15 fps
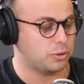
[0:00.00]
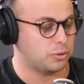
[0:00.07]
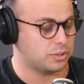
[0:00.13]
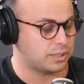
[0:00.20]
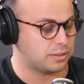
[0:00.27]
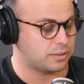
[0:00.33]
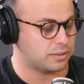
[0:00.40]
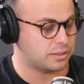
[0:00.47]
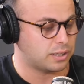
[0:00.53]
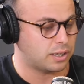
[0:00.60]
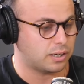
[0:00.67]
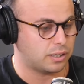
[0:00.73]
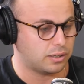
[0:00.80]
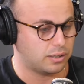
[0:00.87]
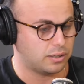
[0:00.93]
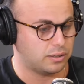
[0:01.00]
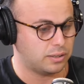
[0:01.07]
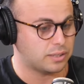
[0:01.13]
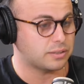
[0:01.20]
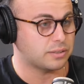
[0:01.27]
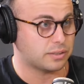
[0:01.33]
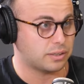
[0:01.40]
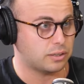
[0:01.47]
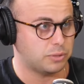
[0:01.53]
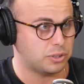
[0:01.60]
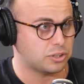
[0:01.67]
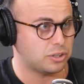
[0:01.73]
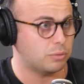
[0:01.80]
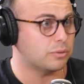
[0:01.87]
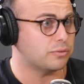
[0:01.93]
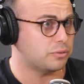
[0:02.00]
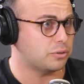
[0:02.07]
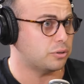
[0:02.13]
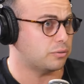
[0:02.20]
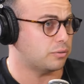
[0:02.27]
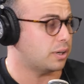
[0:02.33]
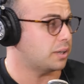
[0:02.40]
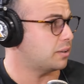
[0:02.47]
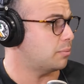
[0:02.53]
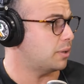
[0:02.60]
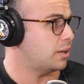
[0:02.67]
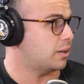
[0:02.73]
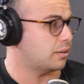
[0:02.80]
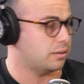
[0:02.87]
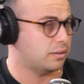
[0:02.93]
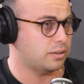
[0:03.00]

because at the start, yes, it's going to be slower for you to write them out